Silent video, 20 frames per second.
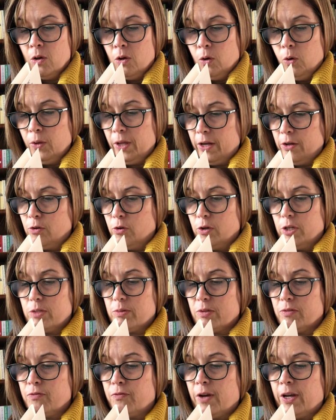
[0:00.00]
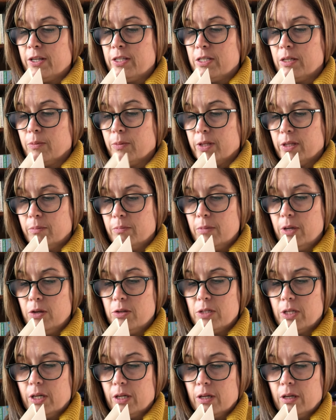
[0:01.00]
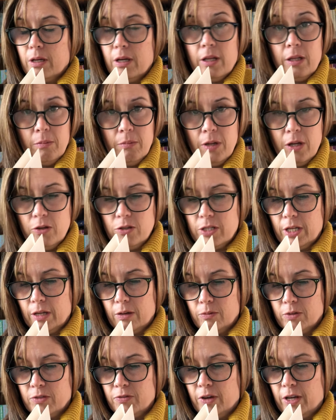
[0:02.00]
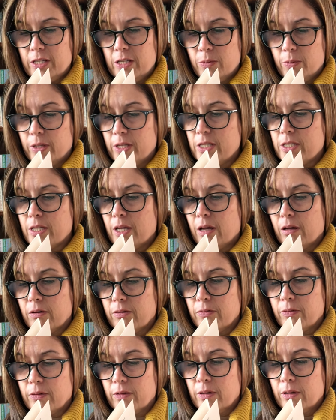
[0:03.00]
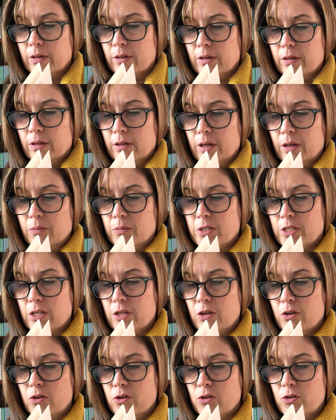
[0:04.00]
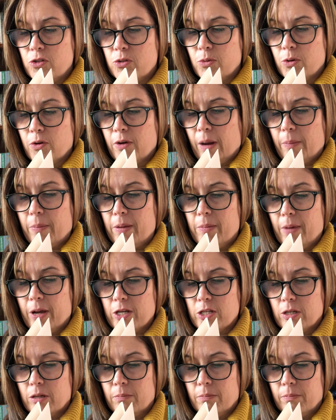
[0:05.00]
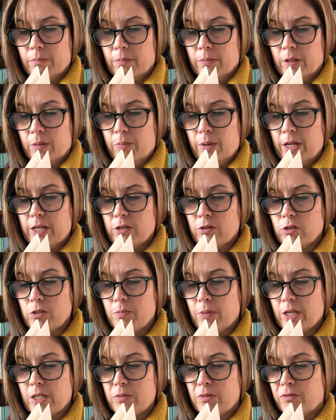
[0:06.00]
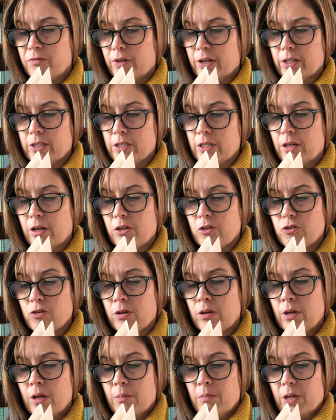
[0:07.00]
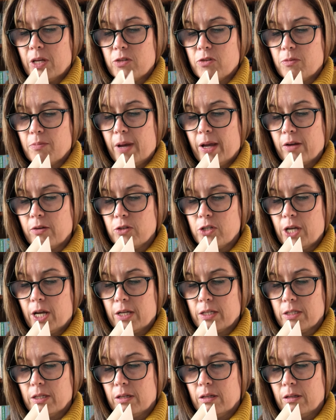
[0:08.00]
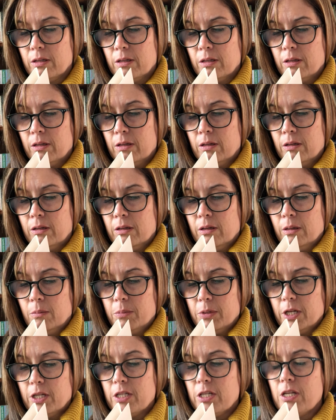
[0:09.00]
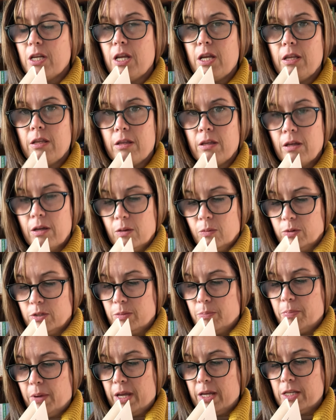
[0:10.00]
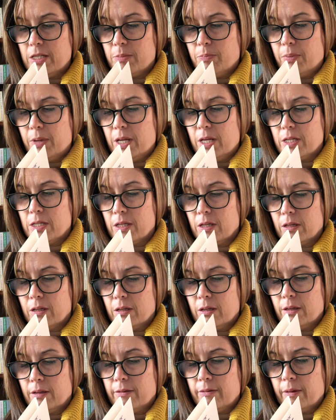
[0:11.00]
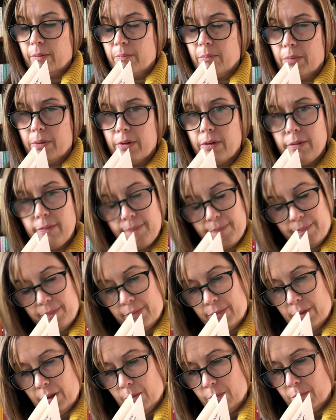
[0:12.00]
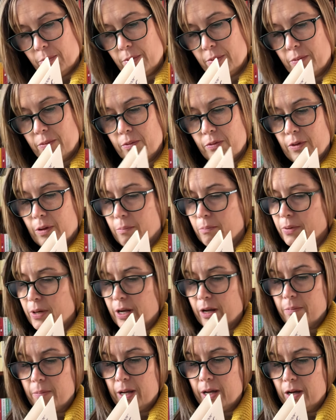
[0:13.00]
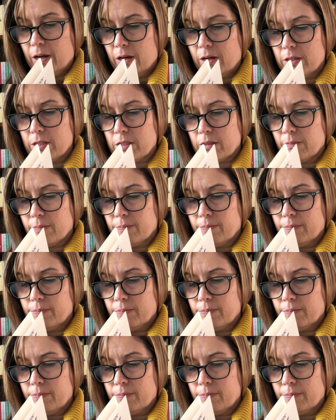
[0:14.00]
All that noise was fighting with the music, and the music was fighting with itself. It was the usual crappy mashup the Beatles mixed with Frank Sinatra, mixed with Michael Jackson but underneath was a bass beat thump, thump, thump like my heart.